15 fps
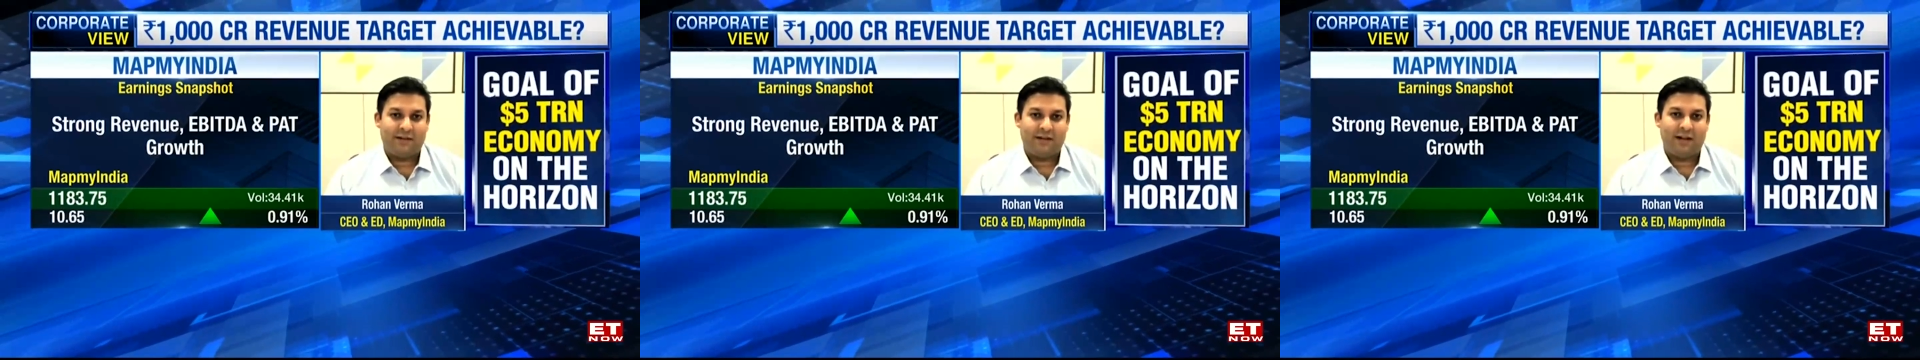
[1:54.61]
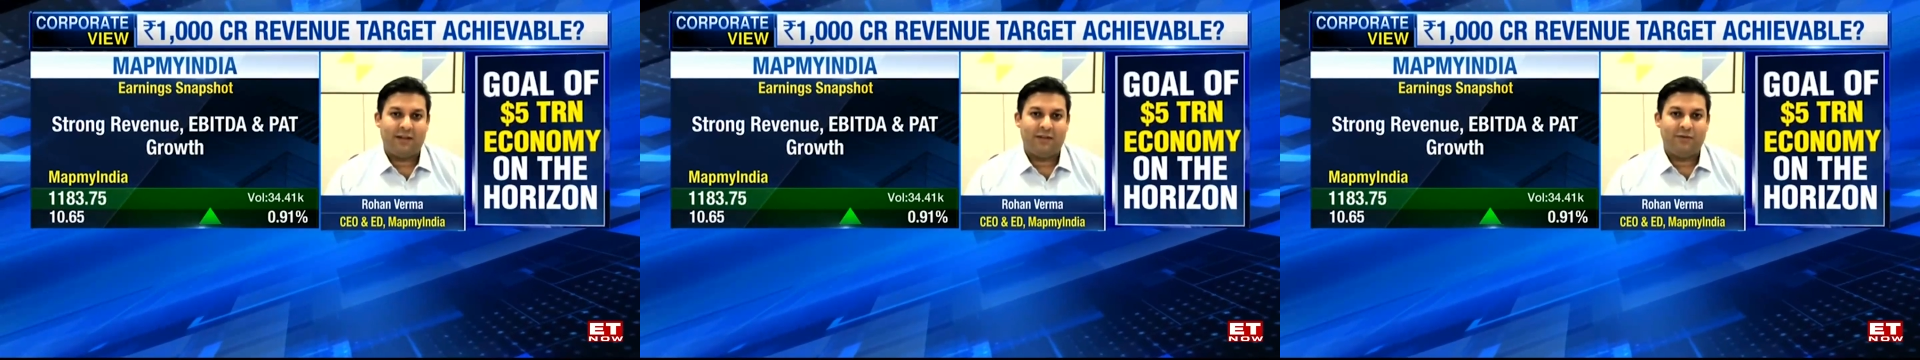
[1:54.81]

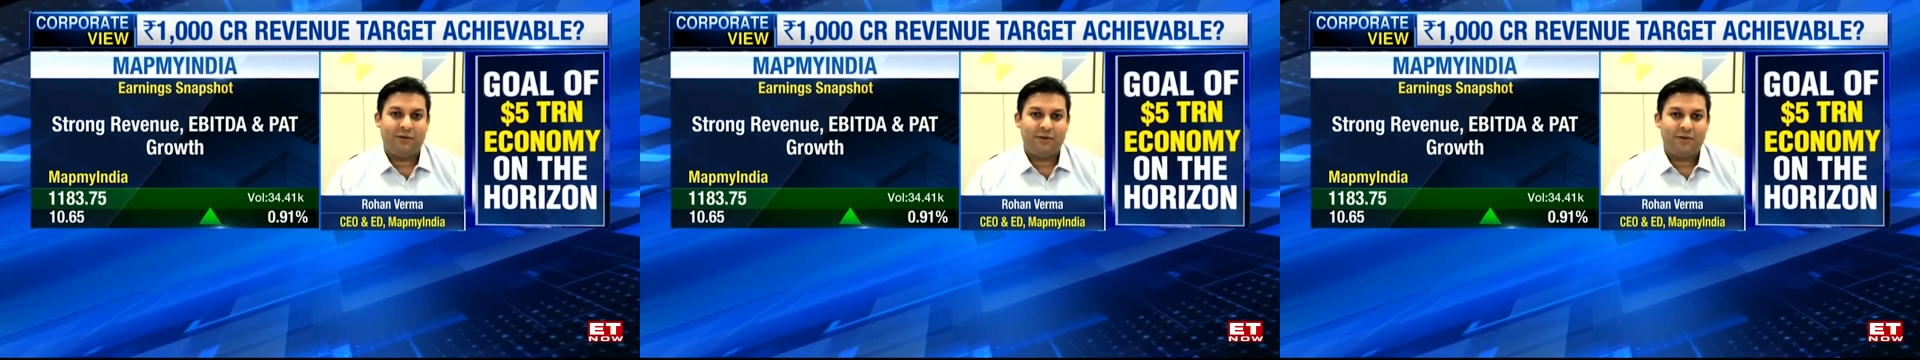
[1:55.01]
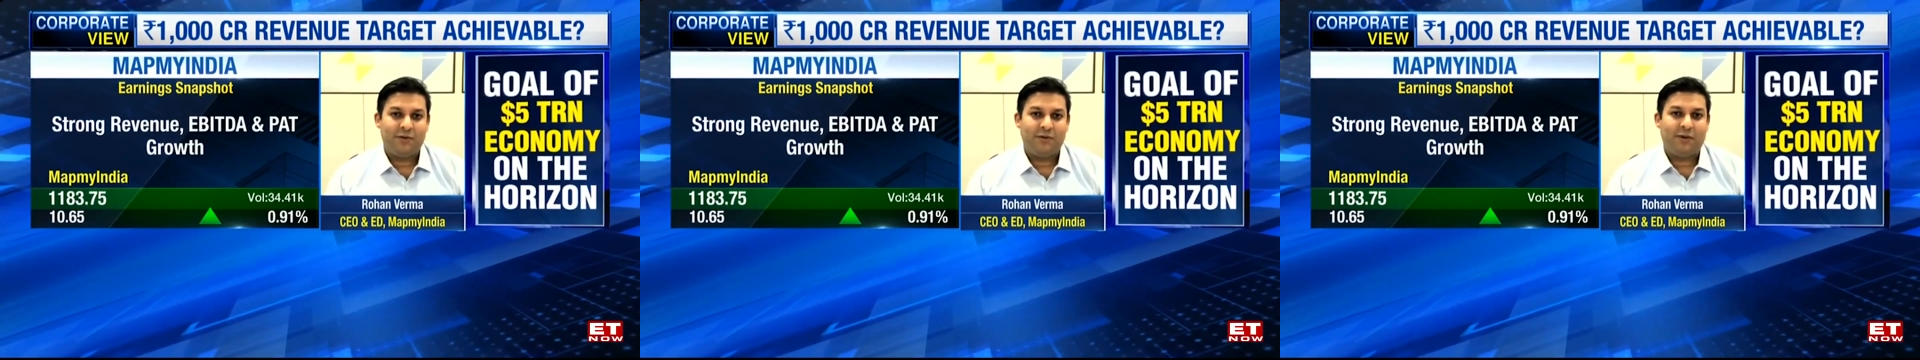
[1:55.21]
And
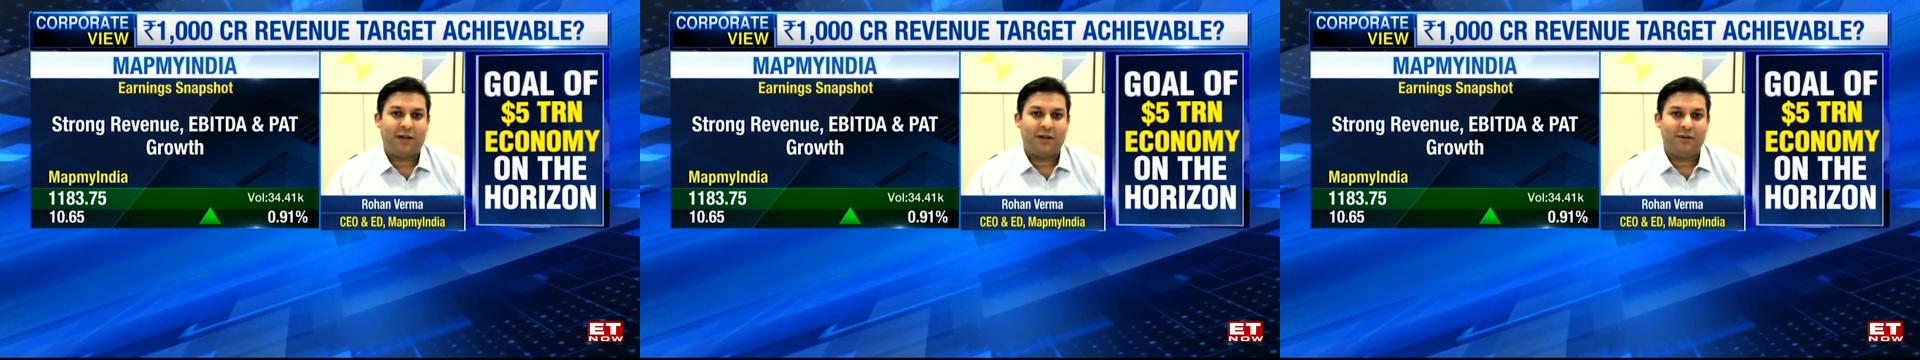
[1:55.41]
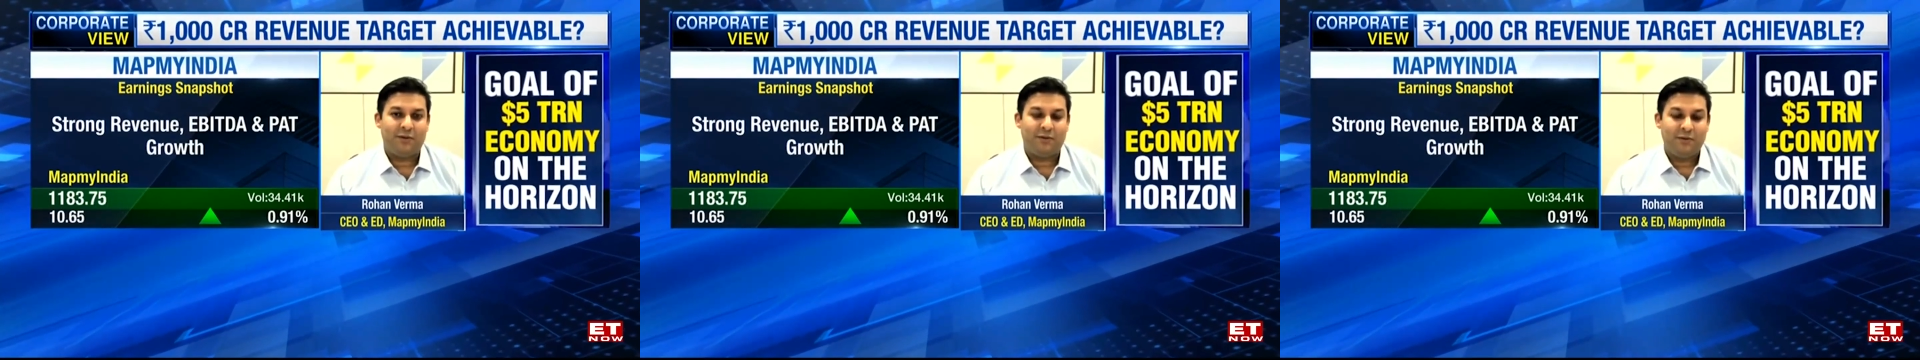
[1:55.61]
those who
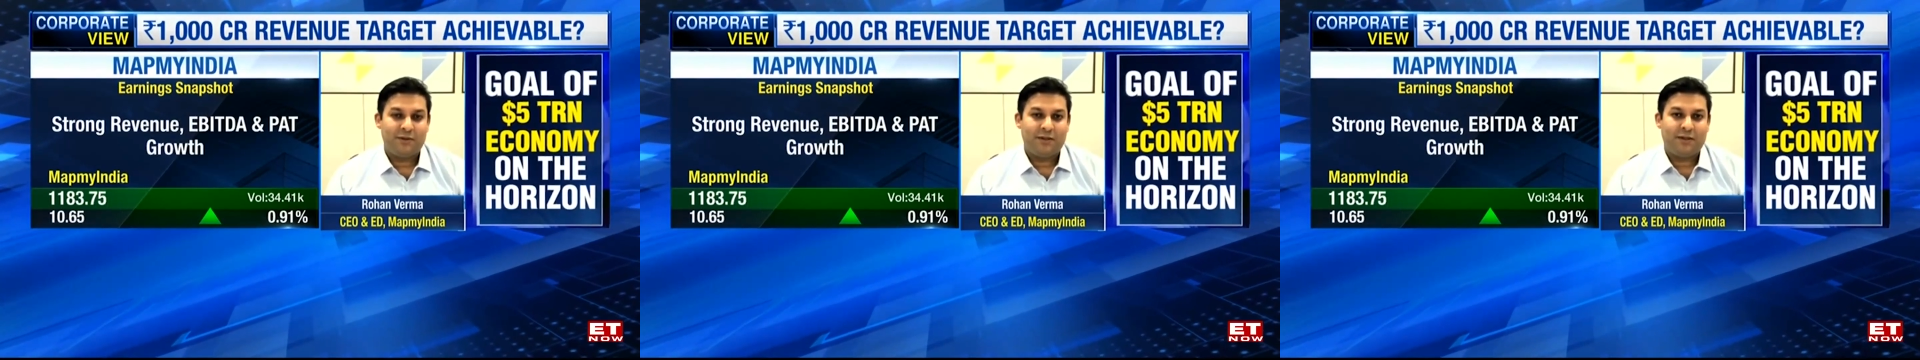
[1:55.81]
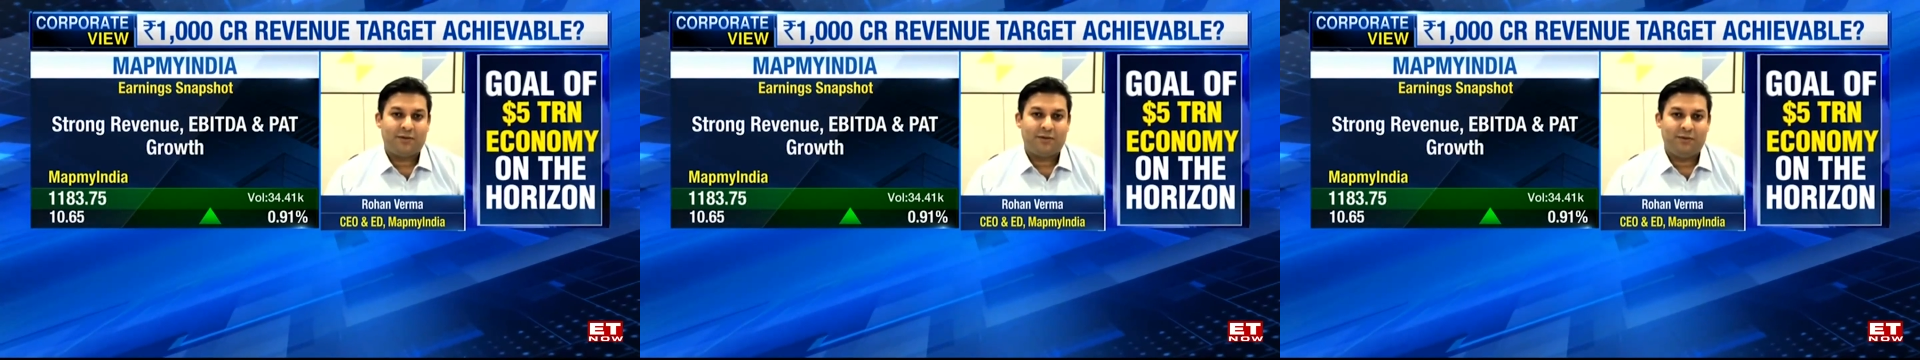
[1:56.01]
can use
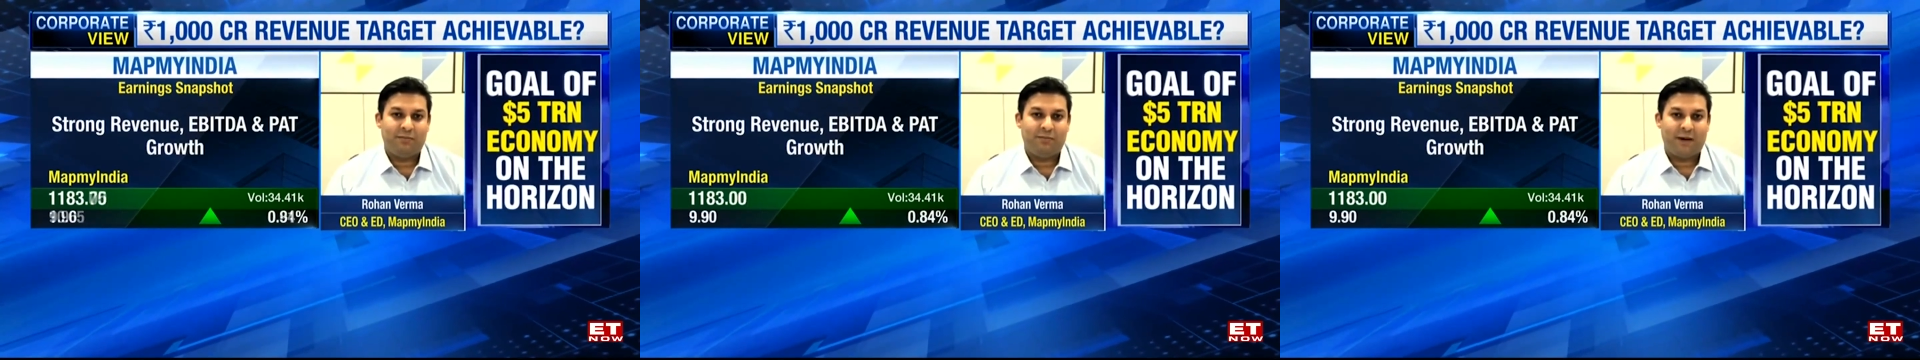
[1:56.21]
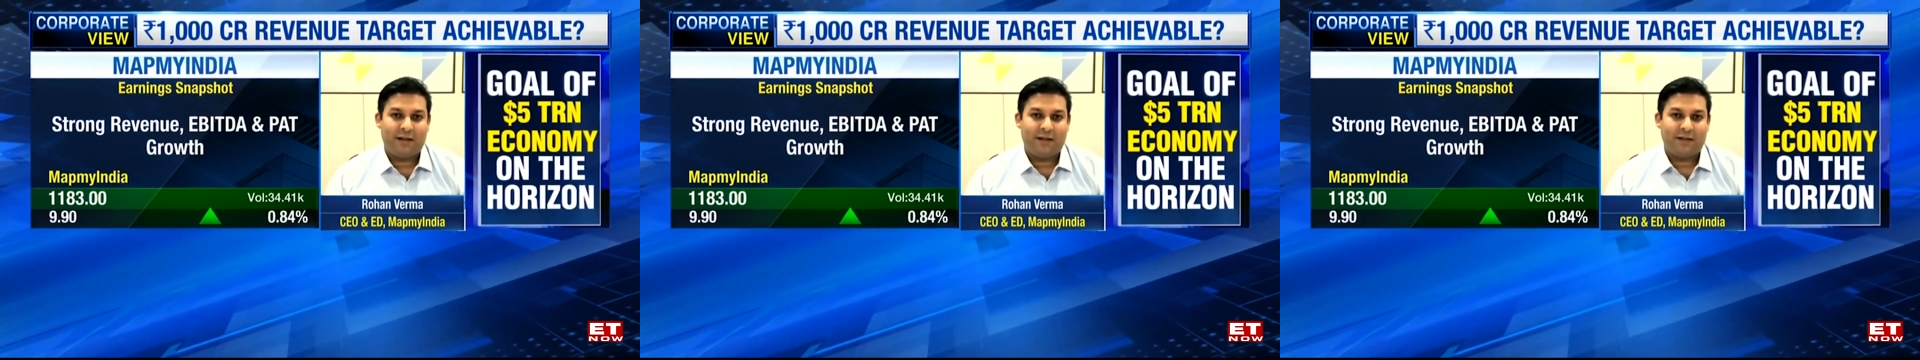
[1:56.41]
the tool
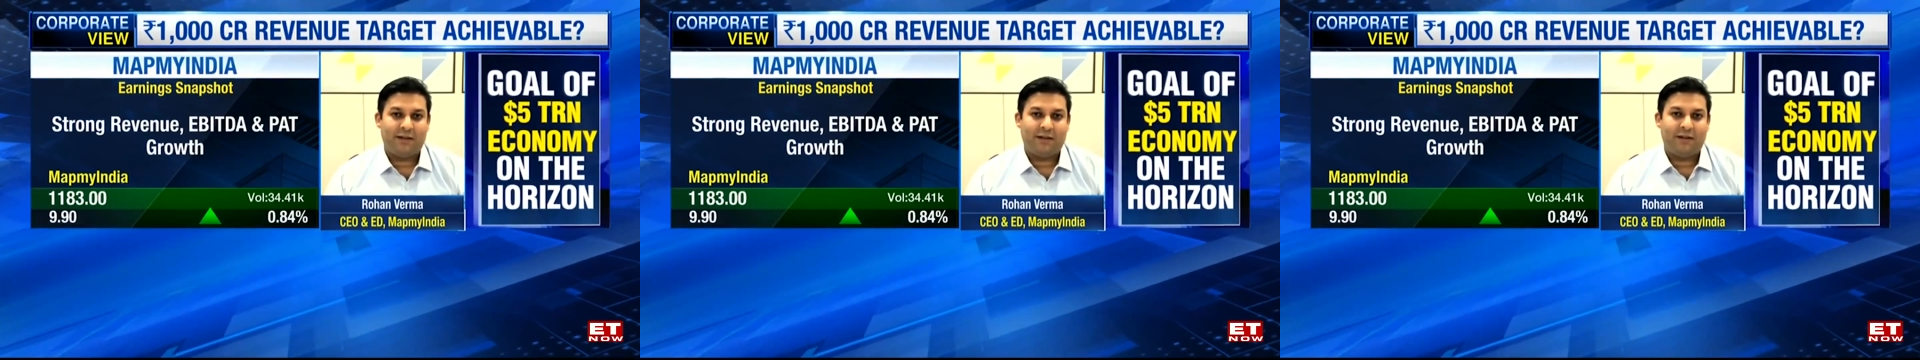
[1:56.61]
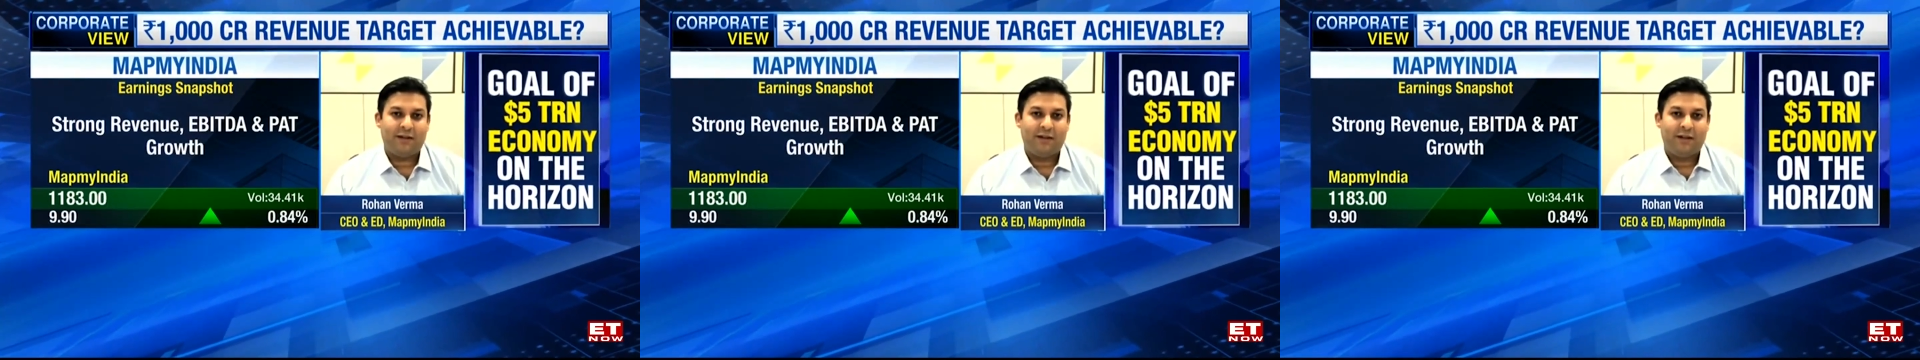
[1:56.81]
better